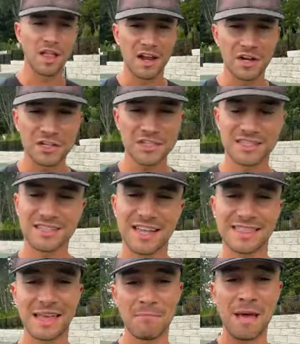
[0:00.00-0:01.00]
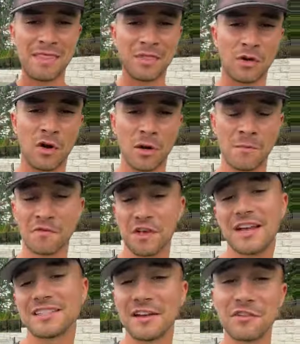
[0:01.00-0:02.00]
with players is that they bend their arm. If you
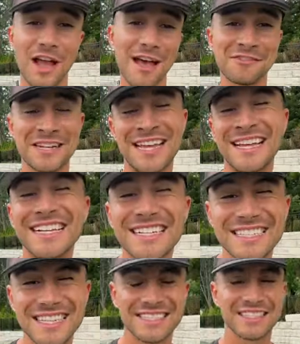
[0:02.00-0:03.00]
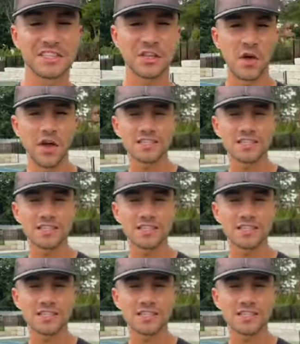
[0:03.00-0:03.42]
guys ever have an inconsistent